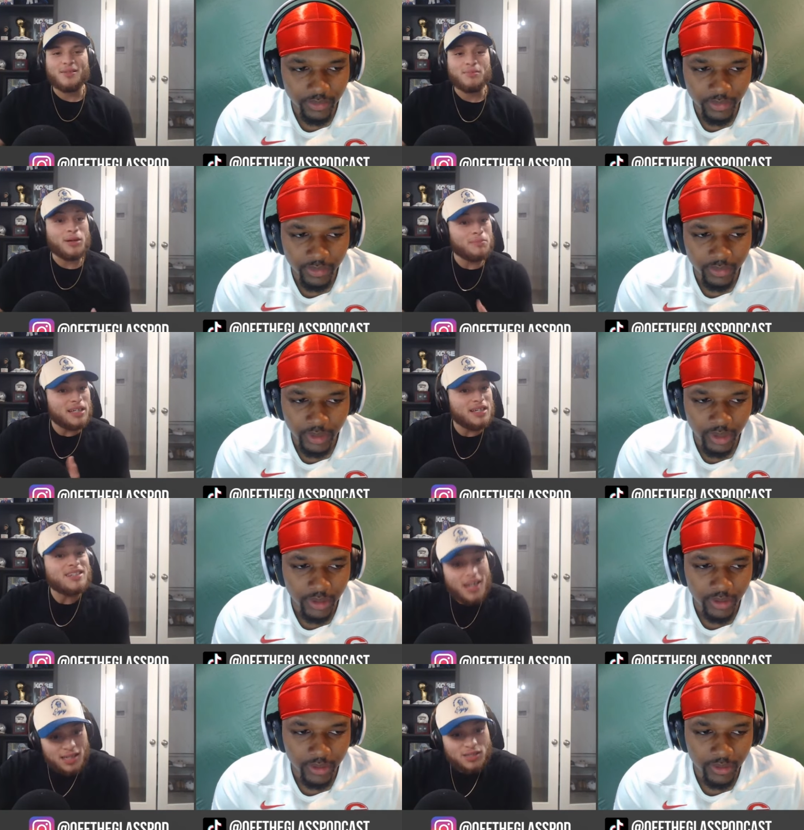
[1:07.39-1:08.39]
Speaker 1: But
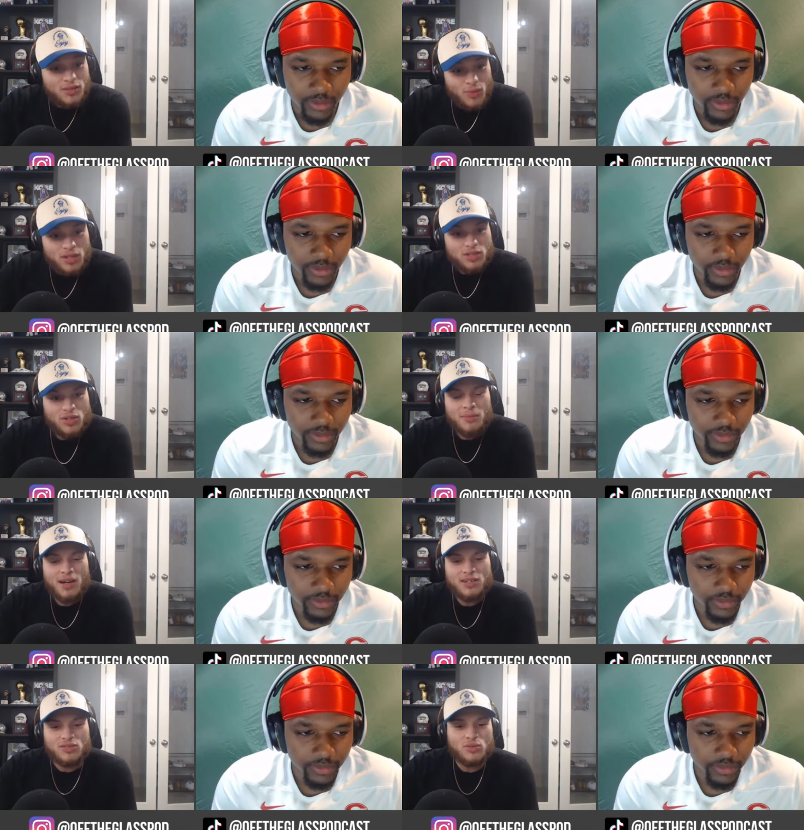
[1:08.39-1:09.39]
because of what
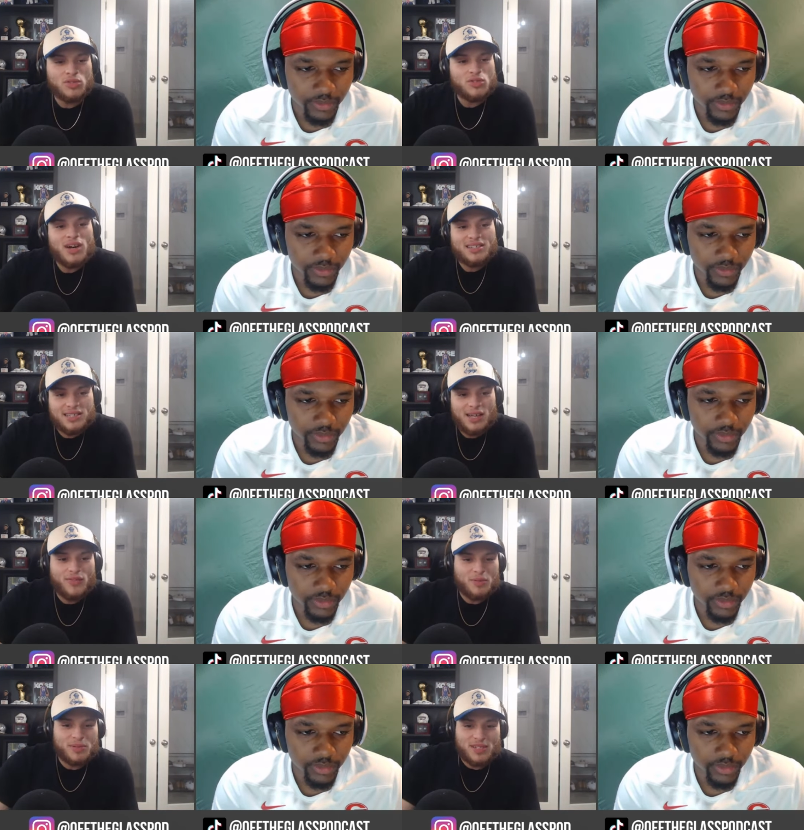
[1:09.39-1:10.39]
Draymond is doing, you got Steph
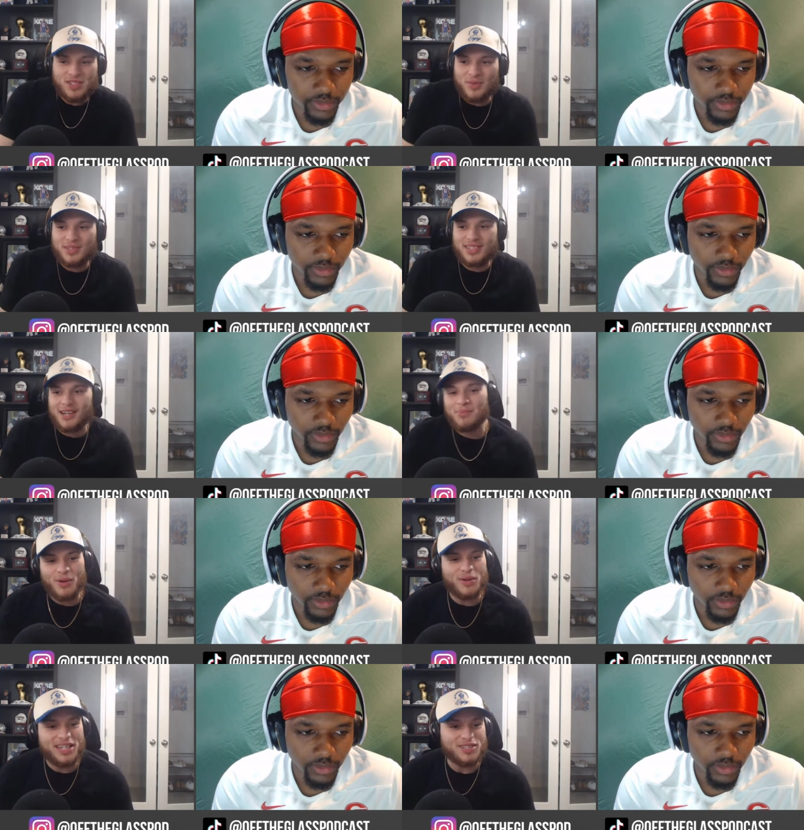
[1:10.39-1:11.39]
in a position where it's like,
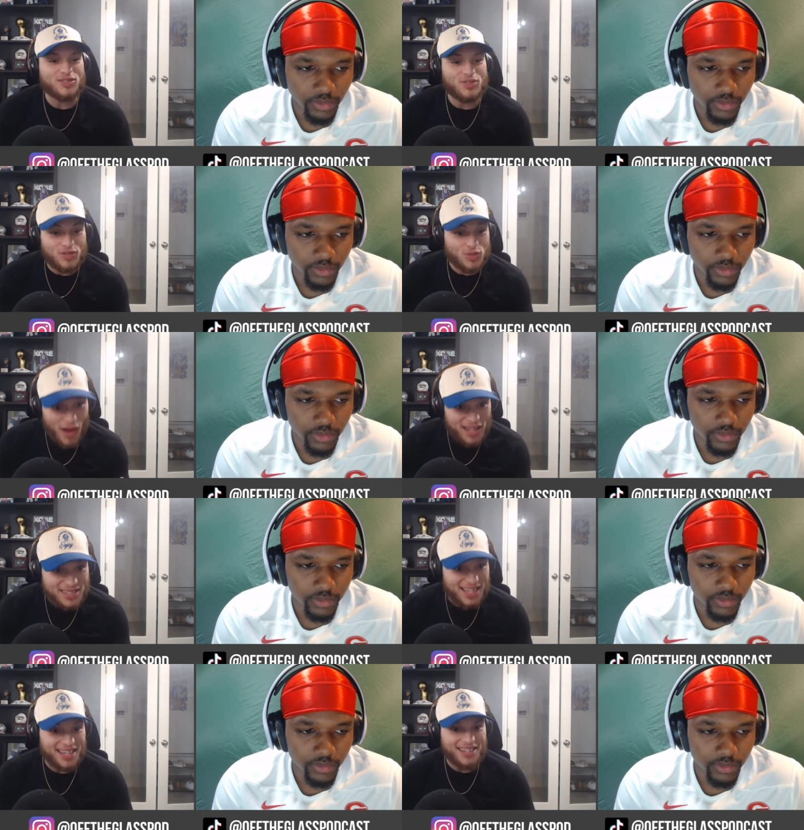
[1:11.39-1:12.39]
bro, he's
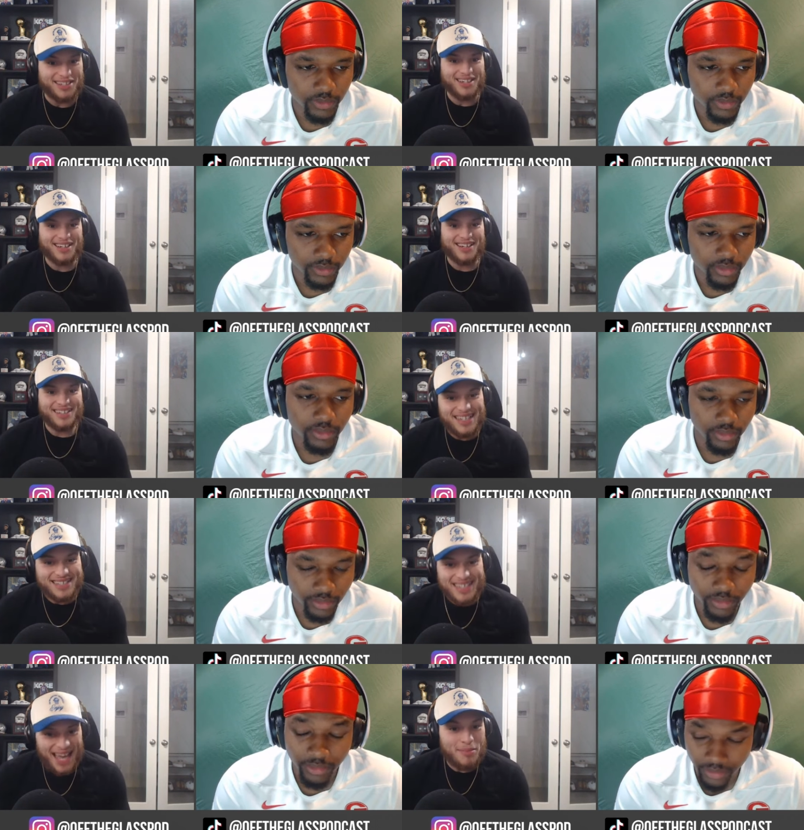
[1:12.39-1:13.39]
stressing. These
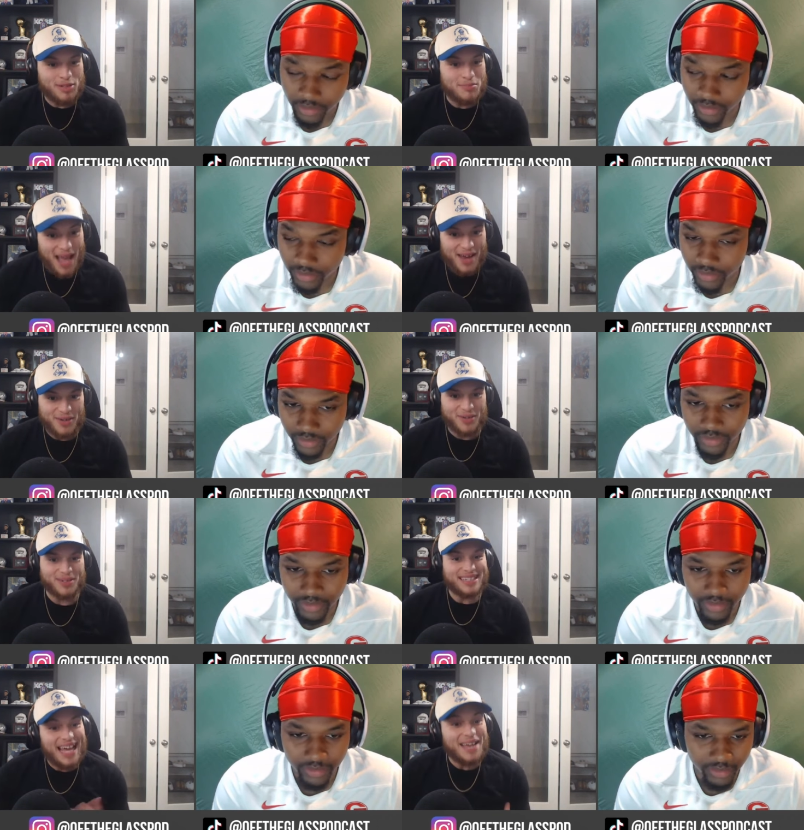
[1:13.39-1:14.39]
games
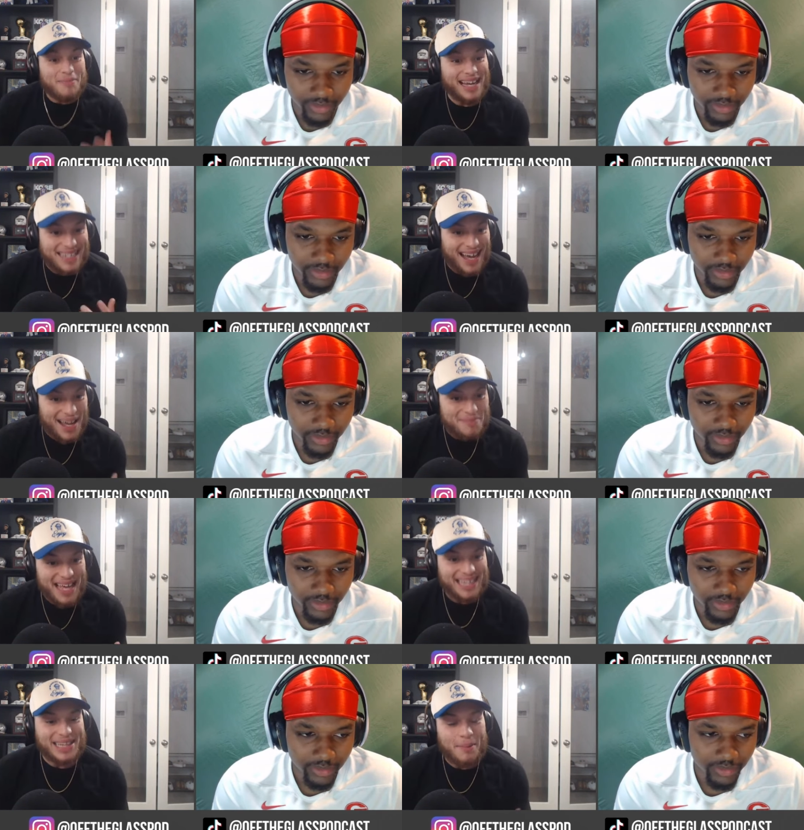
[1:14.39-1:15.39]
matter. They might not
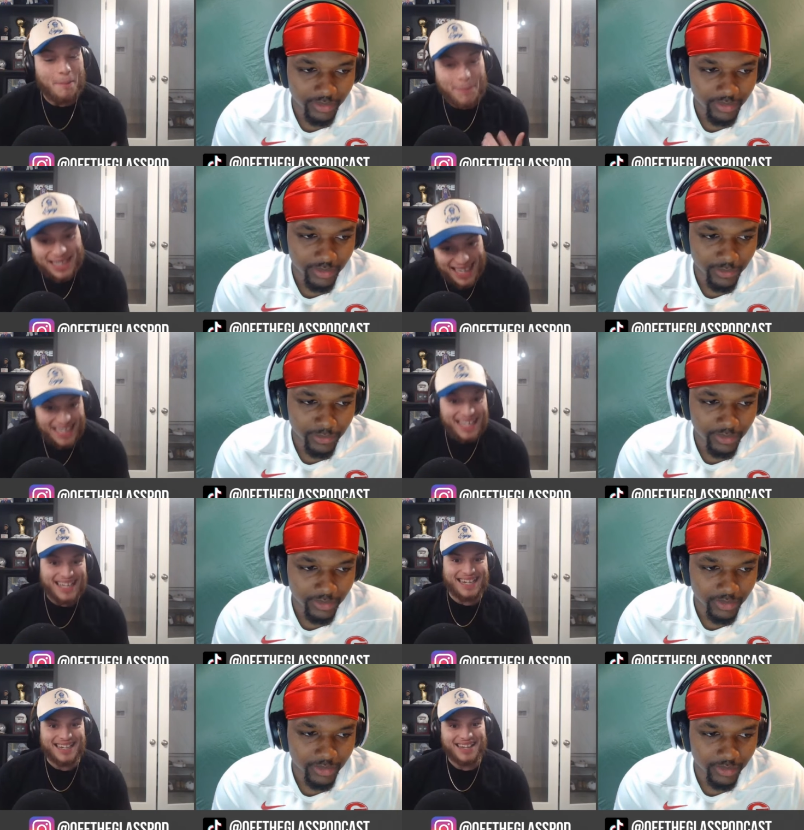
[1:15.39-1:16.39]
make the
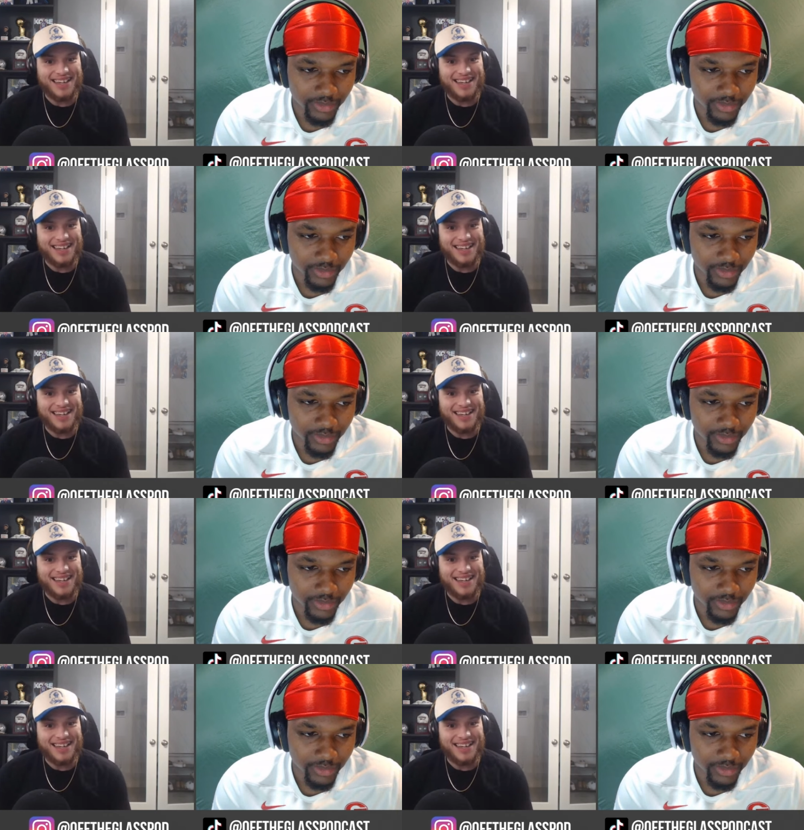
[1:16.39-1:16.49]
play-in.